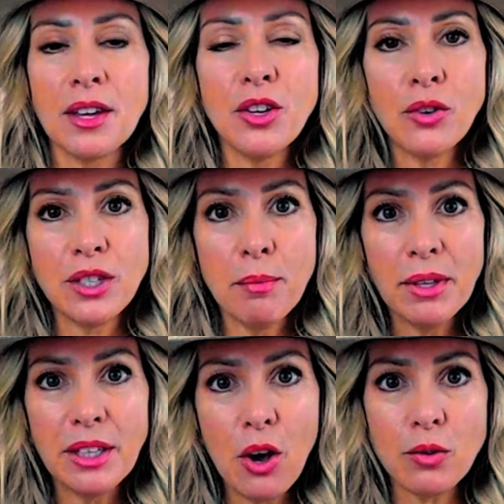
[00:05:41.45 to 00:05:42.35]
You know,
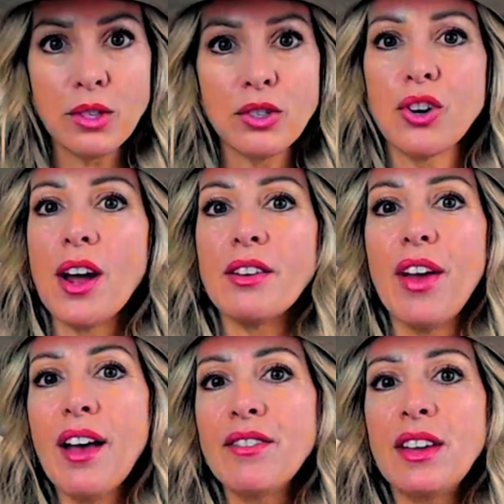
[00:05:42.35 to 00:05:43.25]
typically hoses are kind of
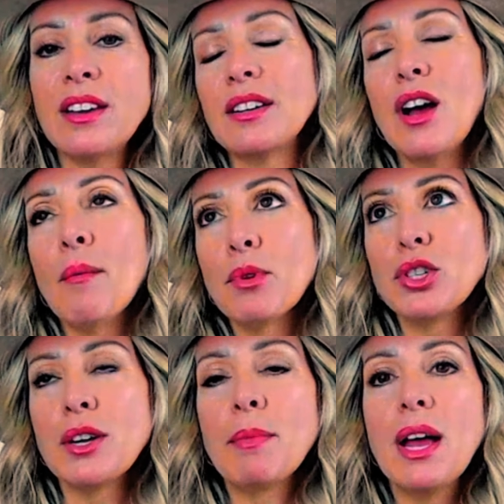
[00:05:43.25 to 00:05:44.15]
heavy and cumbersome.